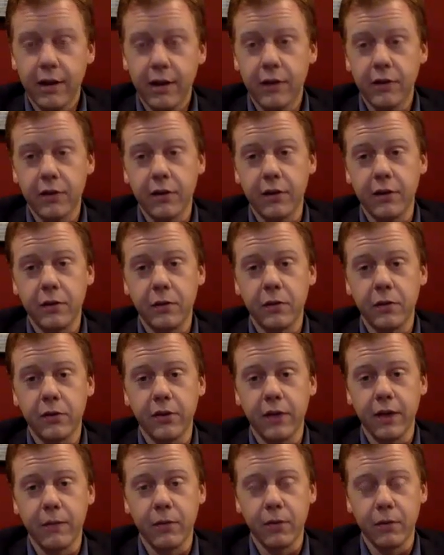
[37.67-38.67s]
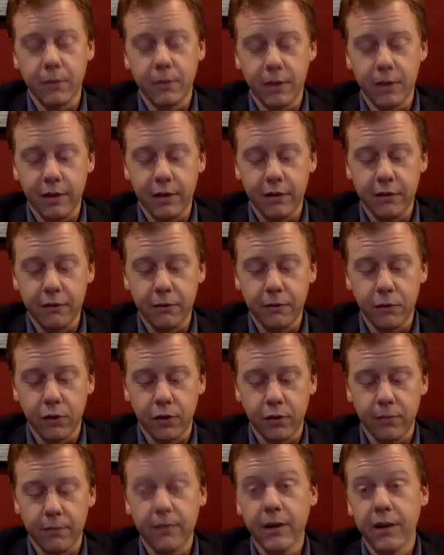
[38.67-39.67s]
it turned into a job at the Middle East
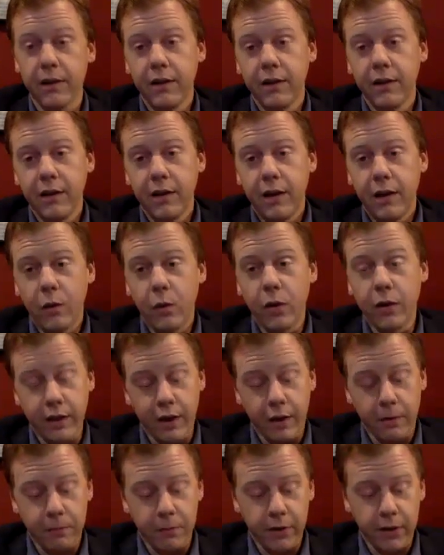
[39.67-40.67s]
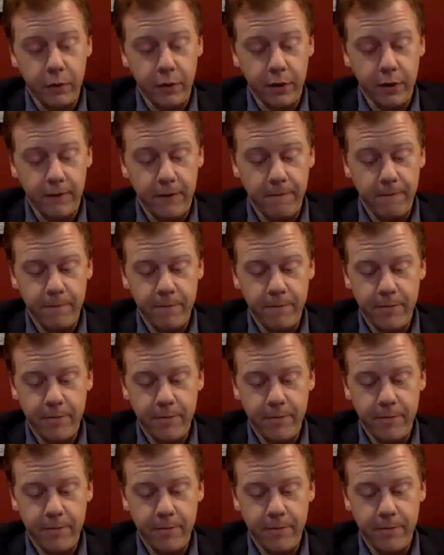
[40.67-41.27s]
Forum. Worked out pretty well.